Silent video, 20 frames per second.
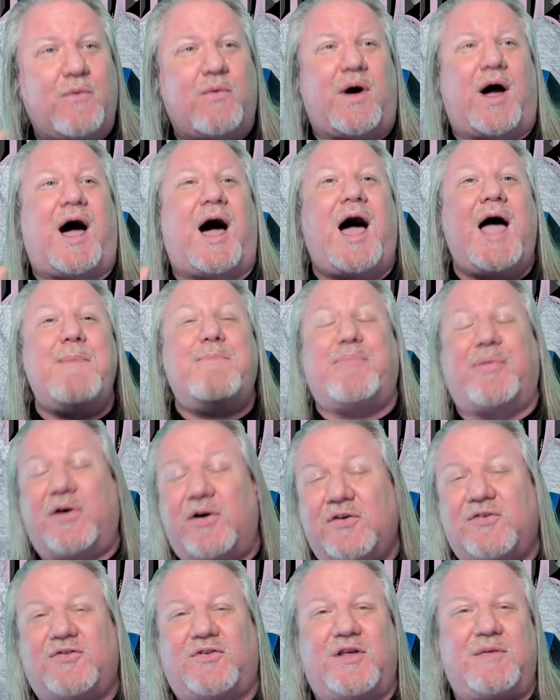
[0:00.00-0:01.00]
I
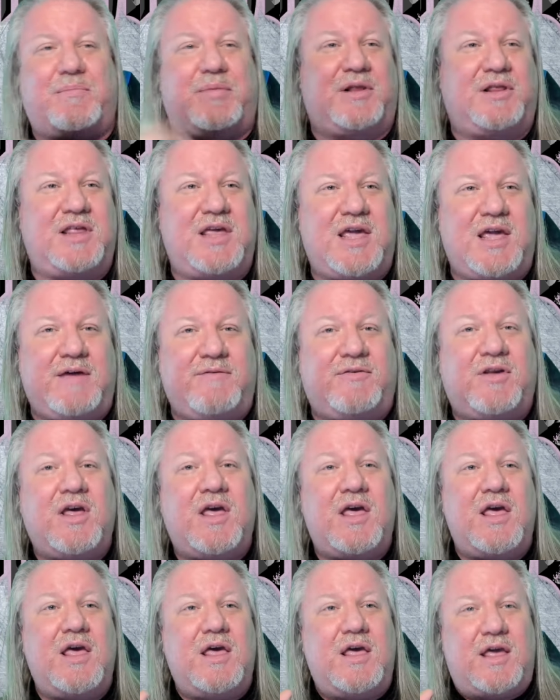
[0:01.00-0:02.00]
personally believed
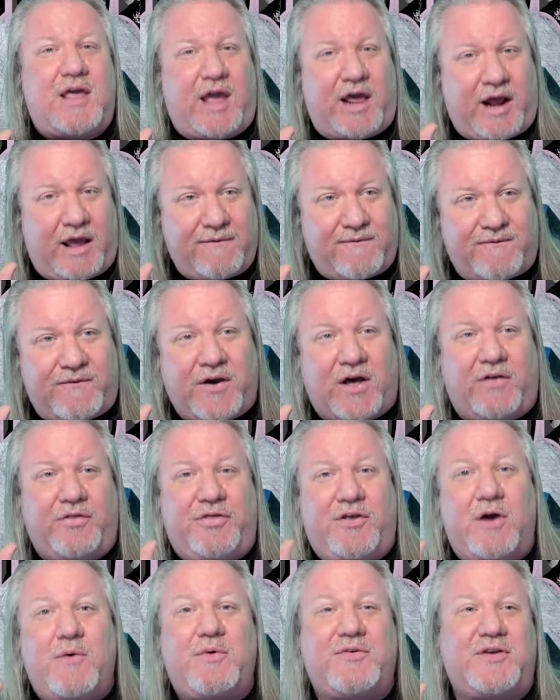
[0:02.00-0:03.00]
and I felt
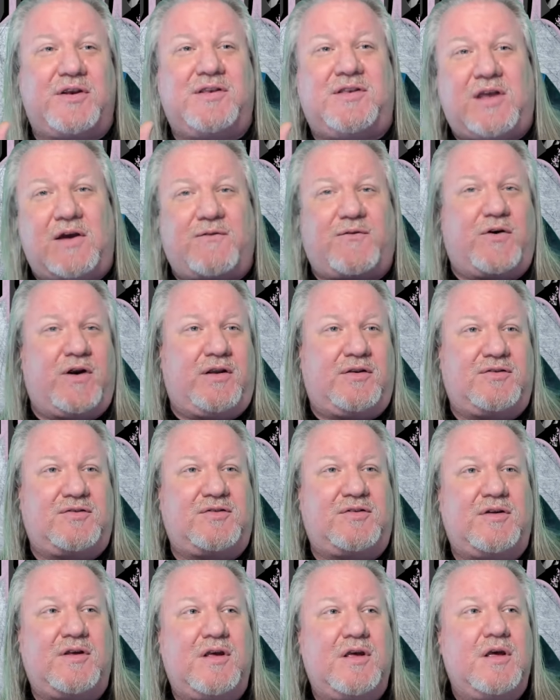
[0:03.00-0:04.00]
there was a
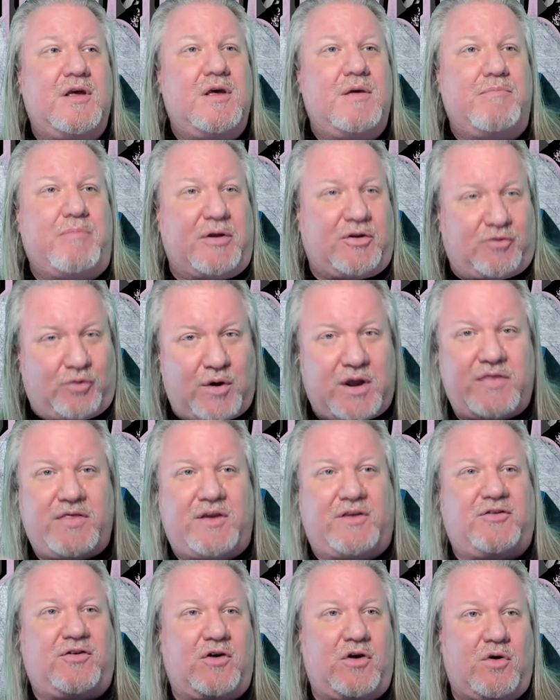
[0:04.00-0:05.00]
difference between the
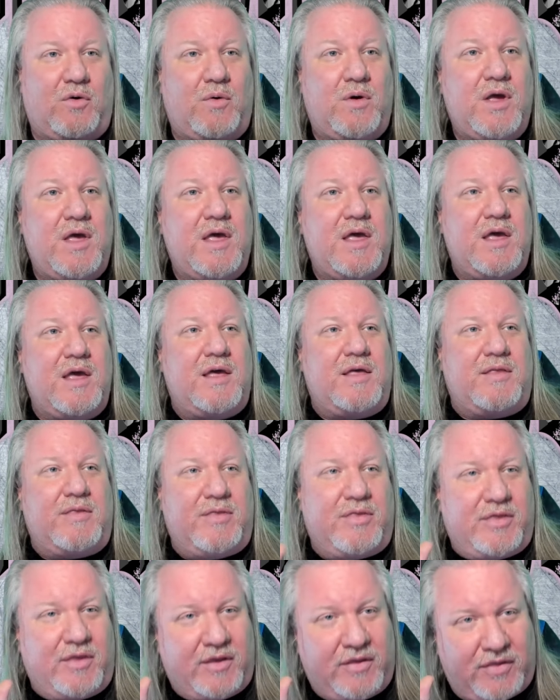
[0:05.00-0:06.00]
two.
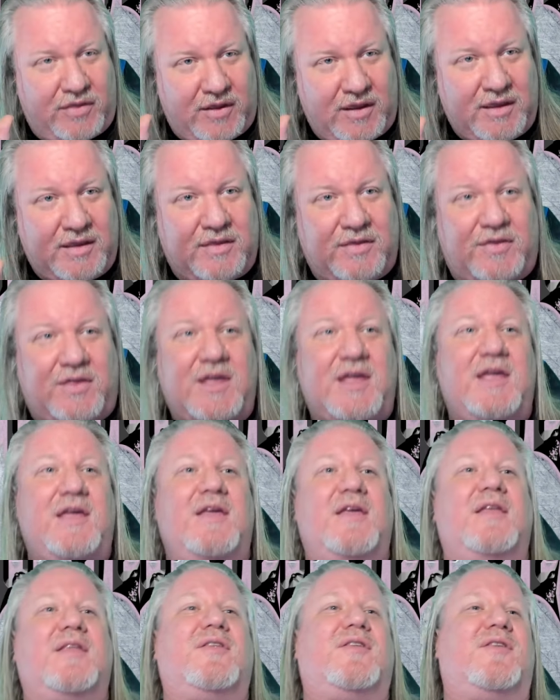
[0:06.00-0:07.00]

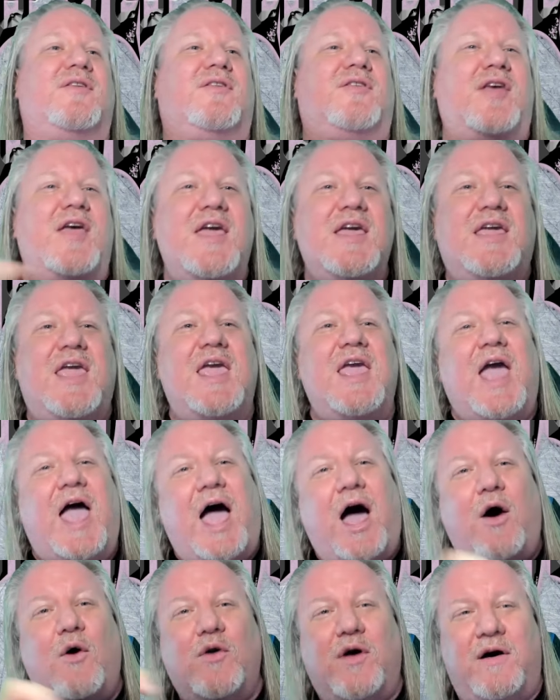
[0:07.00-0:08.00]
The taking
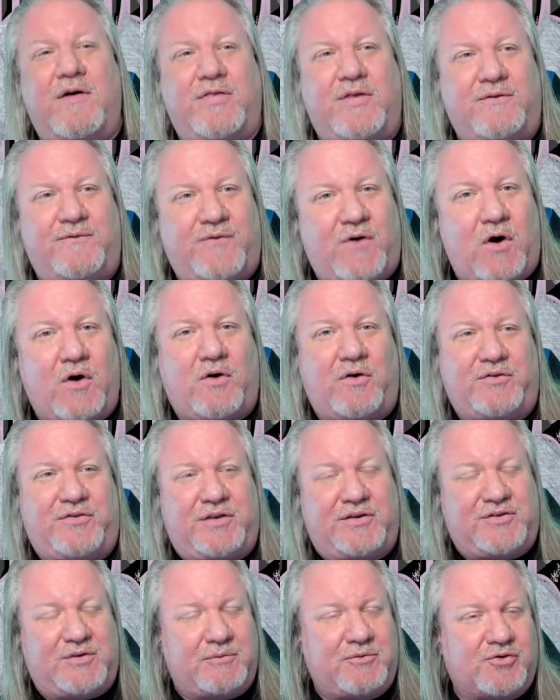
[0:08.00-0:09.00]
out of the vocals,
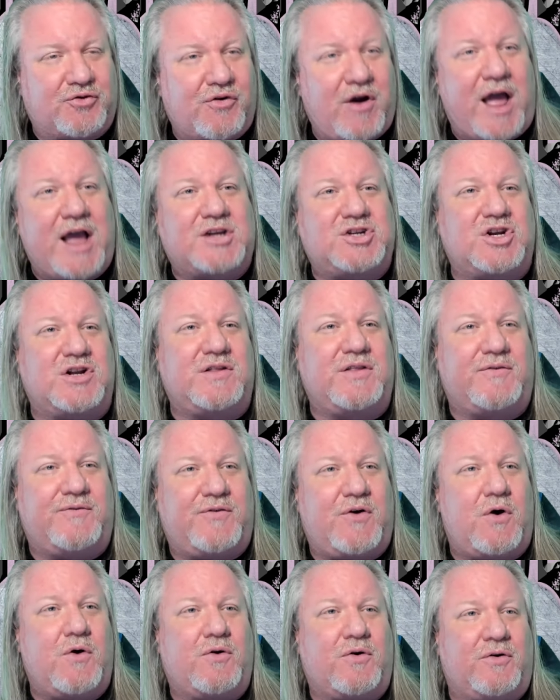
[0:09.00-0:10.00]
the subtraction of the
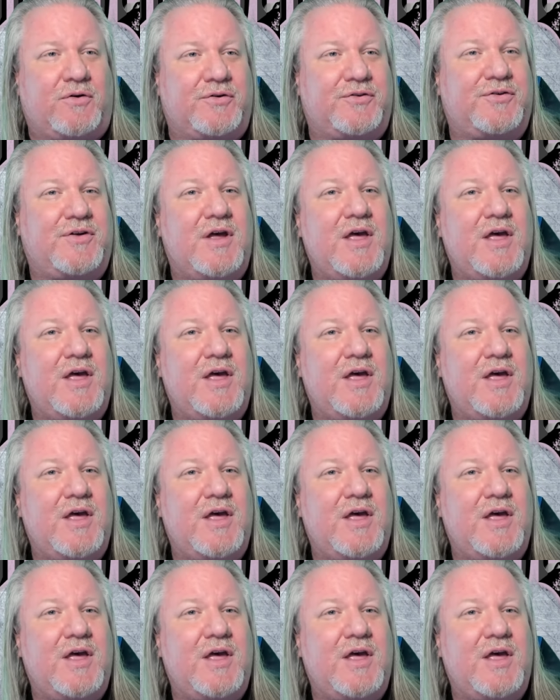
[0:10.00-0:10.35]
vocals,